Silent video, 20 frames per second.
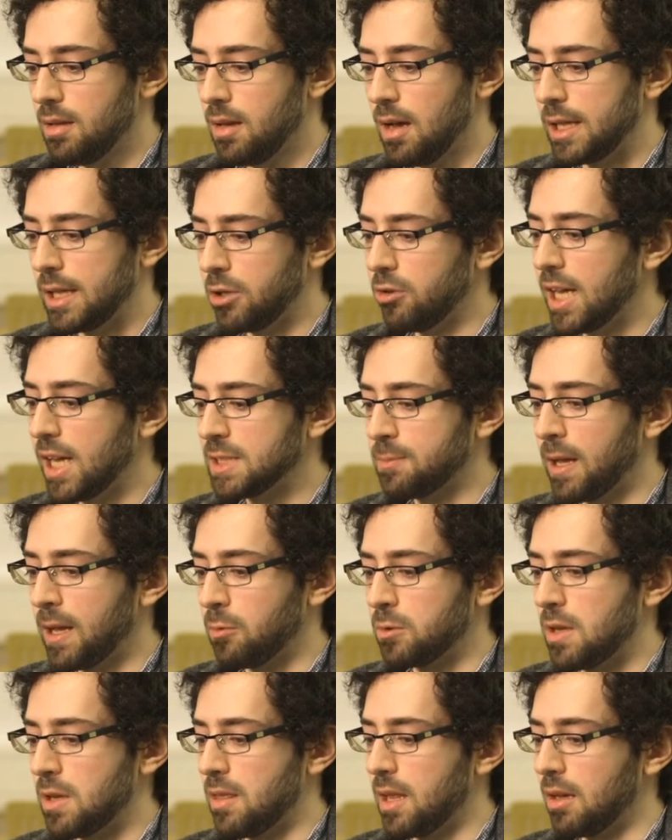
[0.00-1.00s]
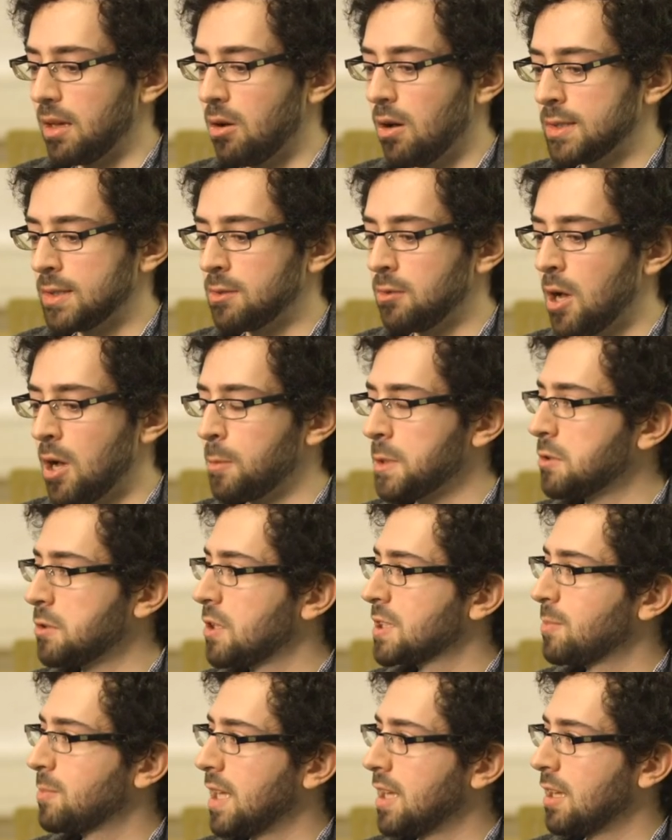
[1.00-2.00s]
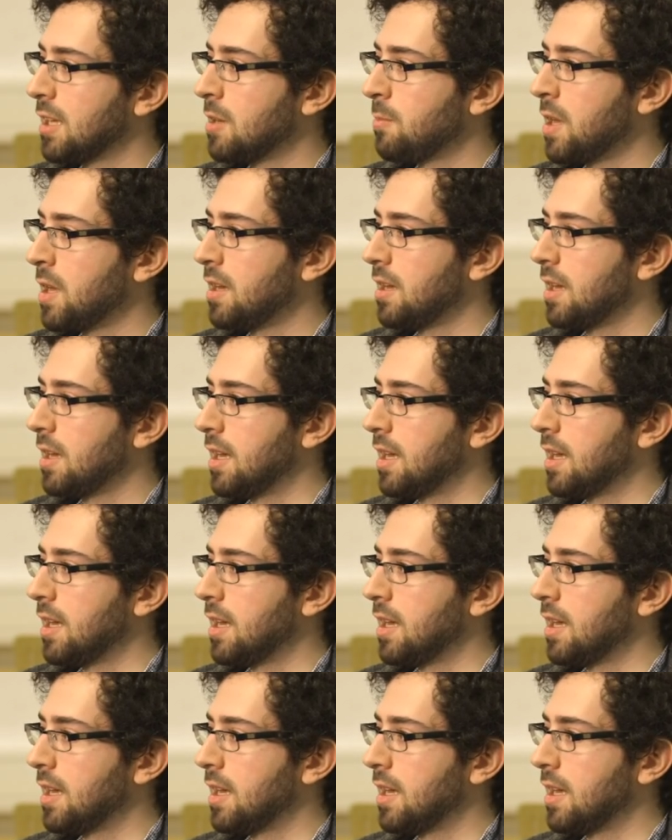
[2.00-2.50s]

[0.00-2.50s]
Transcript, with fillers: another aspect which I think also helps to explain it a bit